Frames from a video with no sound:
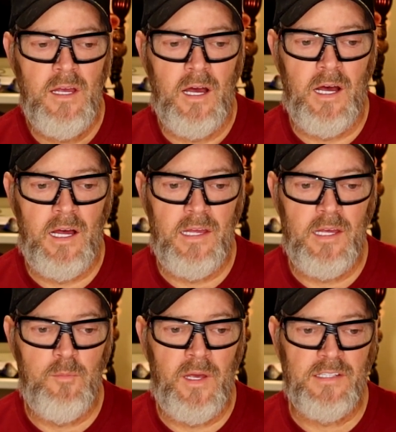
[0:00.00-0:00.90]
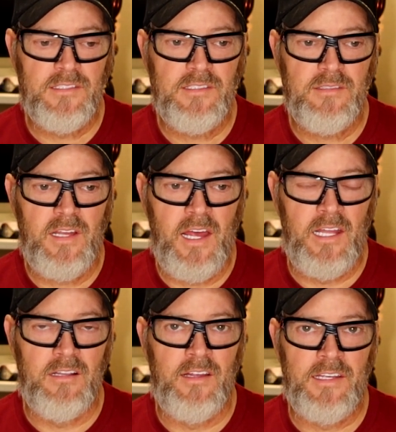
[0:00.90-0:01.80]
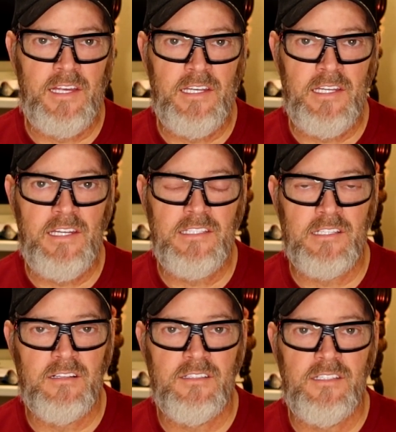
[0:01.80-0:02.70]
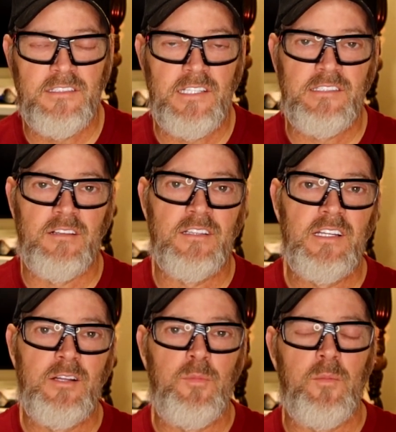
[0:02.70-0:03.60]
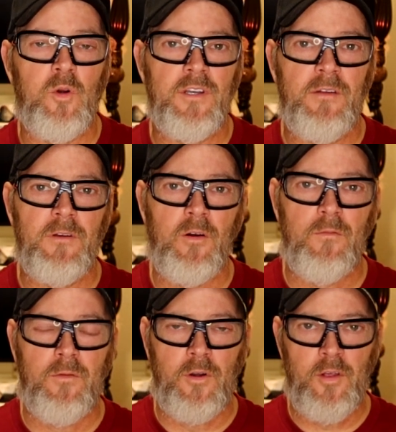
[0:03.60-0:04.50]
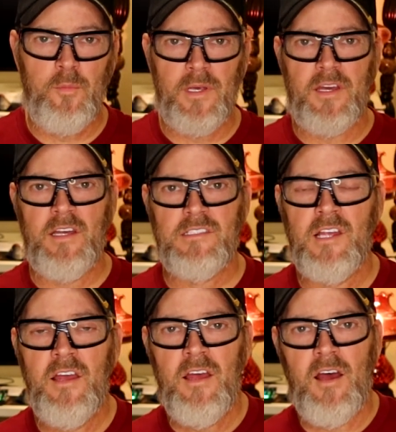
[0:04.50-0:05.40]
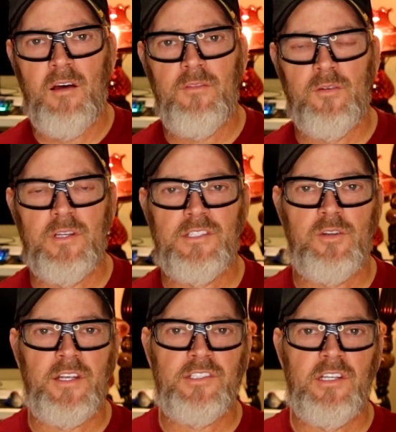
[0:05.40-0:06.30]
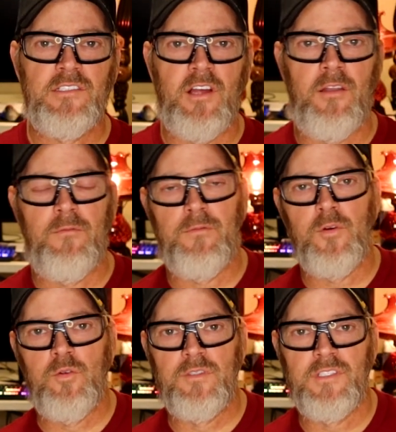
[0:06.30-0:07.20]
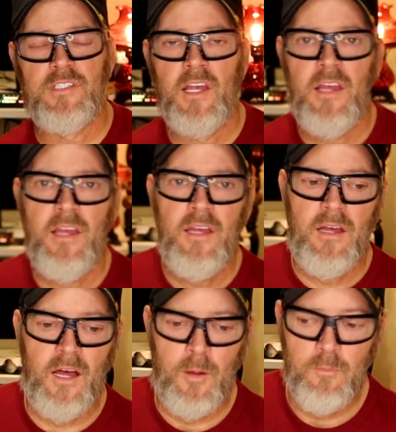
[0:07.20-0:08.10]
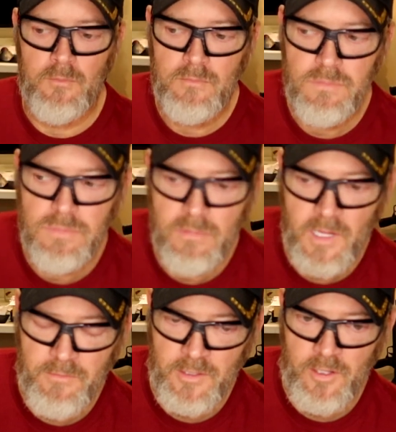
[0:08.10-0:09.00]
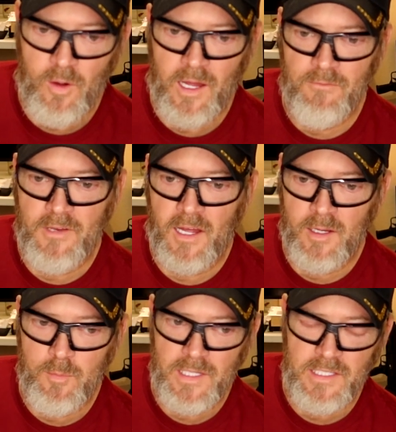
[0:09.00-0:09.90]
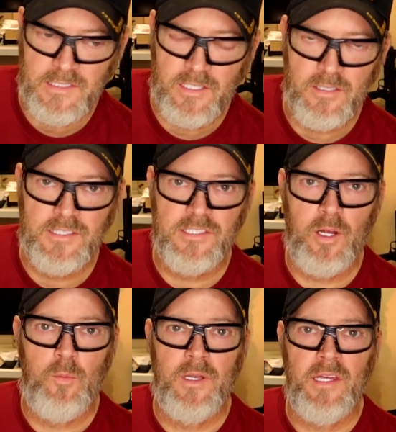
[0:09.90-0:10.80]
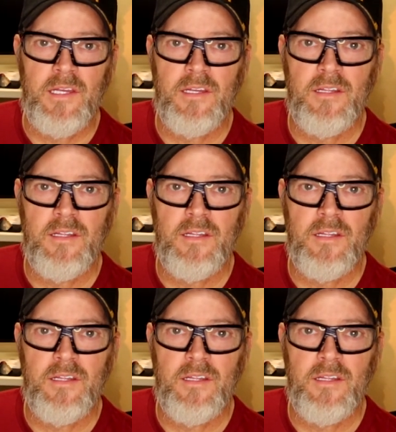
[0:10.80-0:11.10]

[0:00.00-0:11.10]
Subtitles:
it makes handling kidney disease a little bit more difficult for you because of the restrictions on foods. If you don't have diabetes, there's so many